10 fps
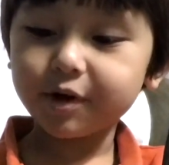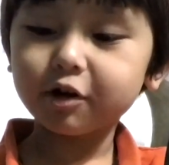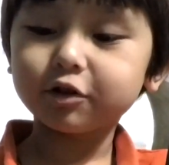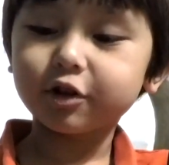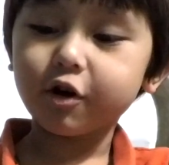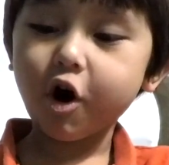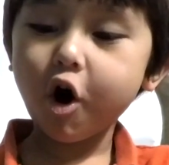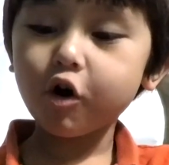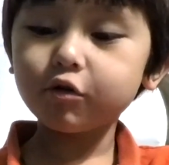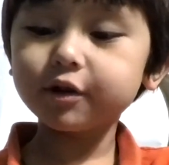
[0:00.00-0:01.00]
Build your
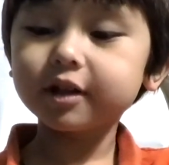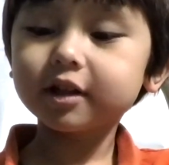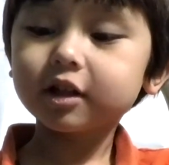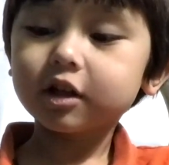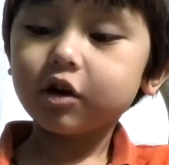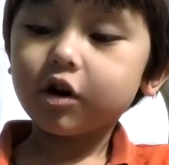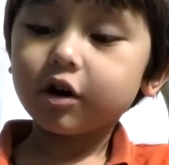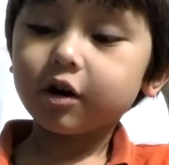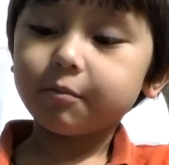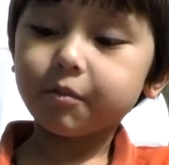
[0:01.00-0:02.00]
own
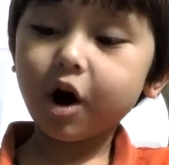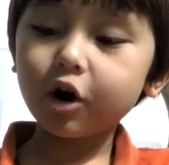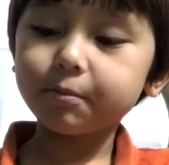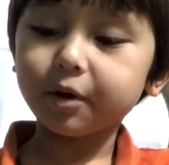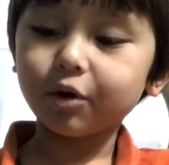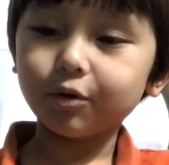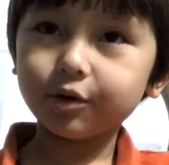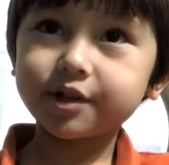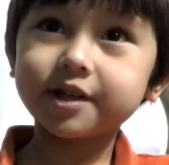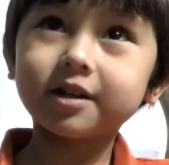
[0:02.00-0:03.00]

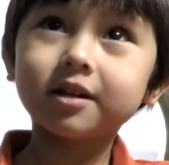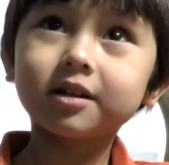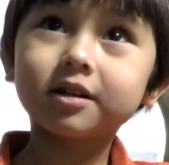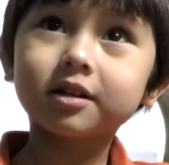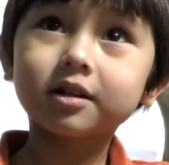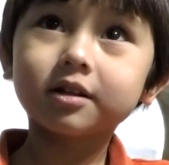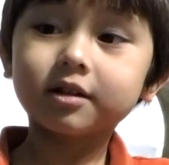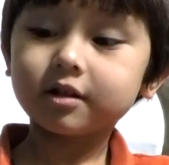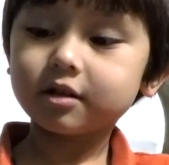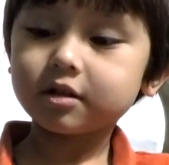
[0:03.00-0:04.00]
marbles. It's
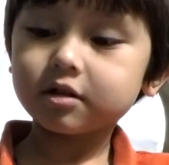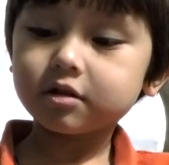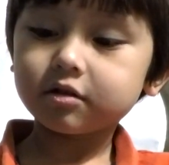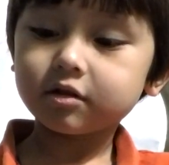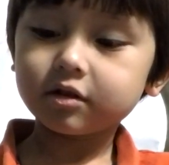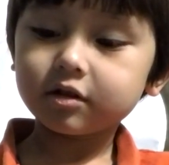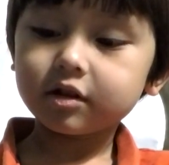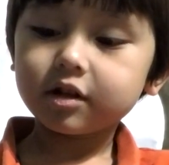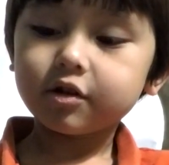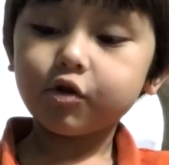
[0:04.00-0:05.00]

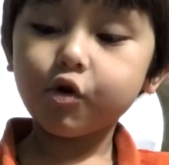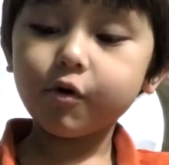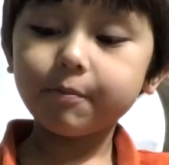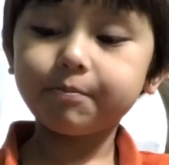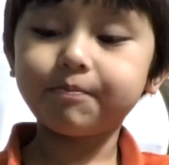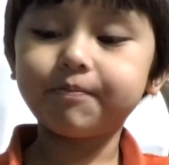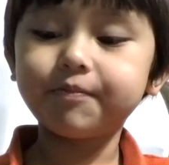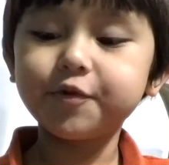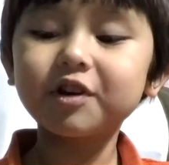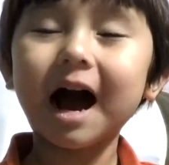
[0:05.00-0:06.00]
marbles.
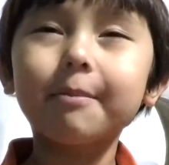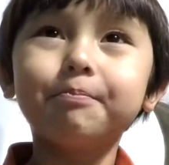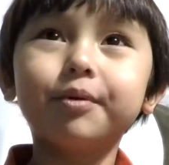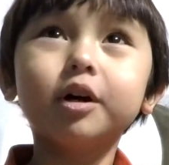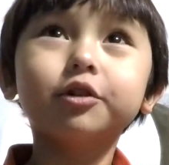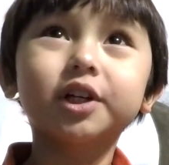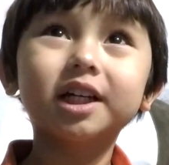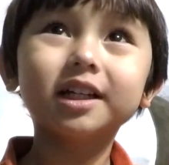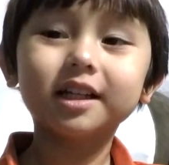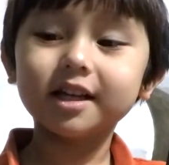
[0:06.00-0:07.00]
You gotta build
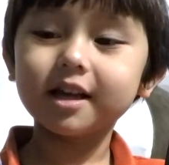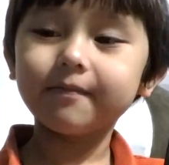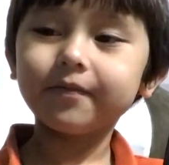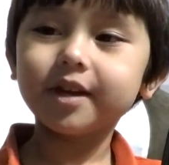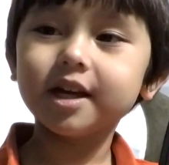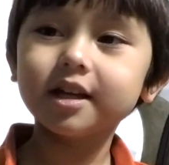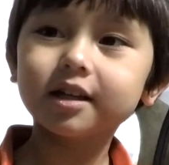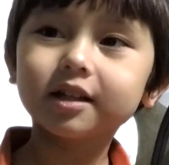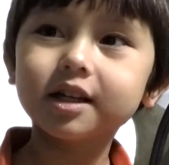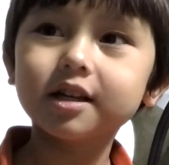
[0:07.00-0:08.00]
it.
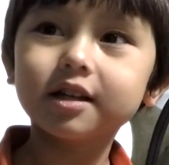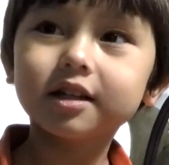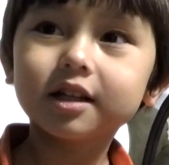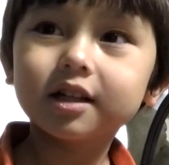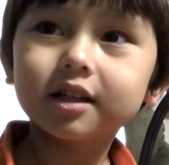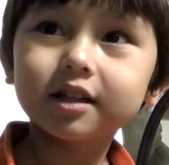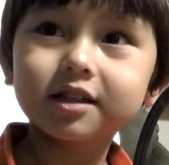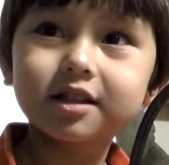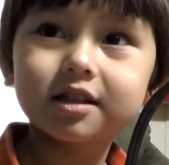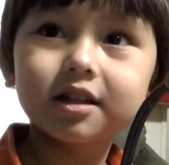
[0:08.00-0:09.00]
Okay, let's see what
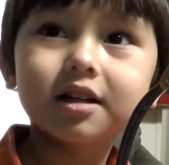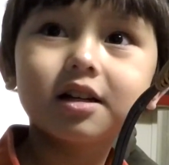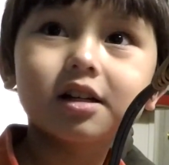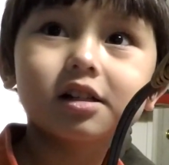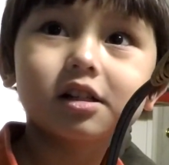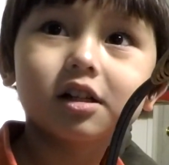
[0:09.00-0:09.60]
we got.